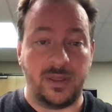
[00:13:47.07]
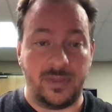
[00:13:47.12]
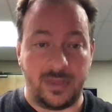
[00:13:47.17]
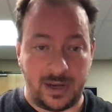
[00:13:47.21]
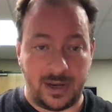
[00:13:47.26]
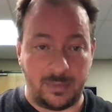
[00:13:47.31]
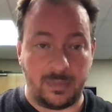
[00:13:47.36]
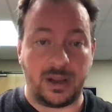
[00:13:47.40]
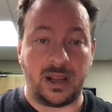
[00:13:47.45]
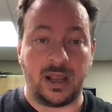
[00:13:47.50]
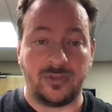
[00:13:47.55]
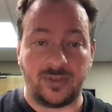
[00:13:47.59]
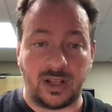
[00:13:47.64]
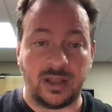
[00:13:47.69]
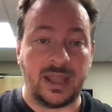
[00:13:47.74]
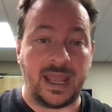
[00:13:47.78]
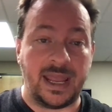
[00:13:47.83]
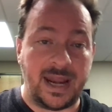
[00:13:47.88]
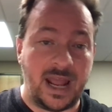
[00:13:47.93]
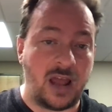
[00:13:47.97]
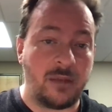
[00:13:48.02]
that because I
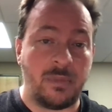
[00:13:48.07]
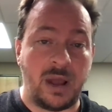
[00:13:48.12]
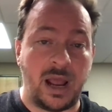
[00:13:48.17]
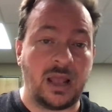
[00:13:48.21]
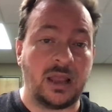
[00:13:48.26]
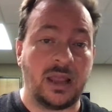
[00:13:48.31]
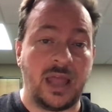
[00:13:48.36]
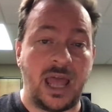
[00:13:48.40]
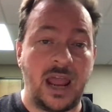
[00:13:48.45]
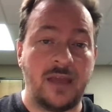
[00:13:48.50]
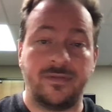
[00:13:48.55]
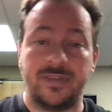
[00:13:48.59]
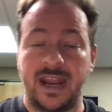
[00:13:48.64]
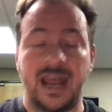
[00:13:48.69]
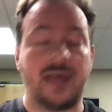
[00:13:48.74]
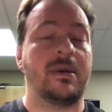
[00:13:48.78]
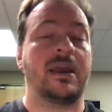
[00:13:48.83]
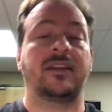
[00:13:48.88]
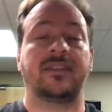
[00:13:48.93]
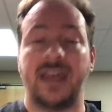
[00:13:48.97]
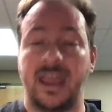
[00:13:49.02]
lay down my life that I
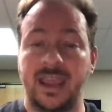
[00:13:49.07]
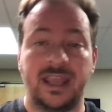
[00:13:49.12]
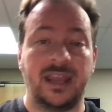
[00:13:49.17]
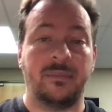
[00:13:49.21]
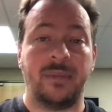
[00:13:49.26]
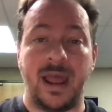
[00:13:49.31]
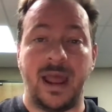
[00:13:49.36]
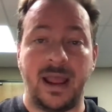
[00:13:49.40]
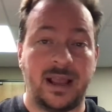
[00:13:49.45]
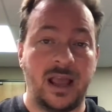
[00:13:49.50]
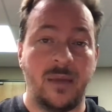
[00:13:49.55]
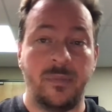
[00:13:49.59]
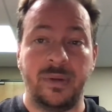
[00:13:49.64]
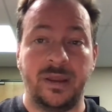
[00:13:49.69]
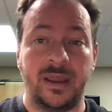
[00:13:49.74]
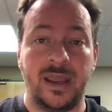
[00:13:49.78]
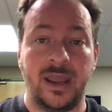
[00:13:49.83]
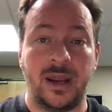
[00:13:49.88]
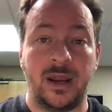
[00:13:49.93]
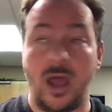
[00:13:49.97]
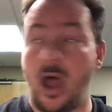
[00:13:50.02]
may take it back up
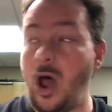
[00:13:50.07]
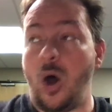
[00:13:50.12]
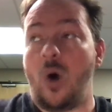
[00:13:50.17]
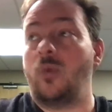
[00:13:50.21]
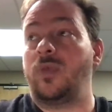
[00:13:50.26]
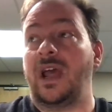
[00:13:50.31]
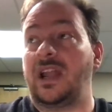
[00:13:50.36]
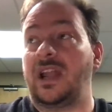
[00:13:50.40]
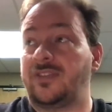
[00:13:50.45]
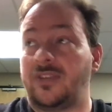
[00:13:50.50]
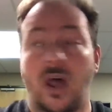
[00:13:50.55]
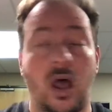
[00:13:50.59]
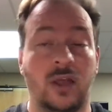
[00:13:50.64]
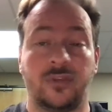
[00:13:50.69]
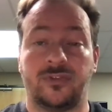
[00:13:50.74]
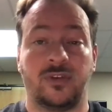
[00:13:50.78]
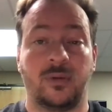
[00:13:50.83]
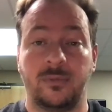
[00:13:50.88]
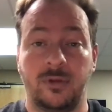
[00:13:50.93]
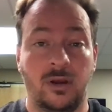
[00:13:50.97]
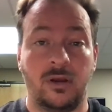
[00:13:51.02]
again. Oh, that's
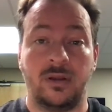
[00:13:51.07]
awesome.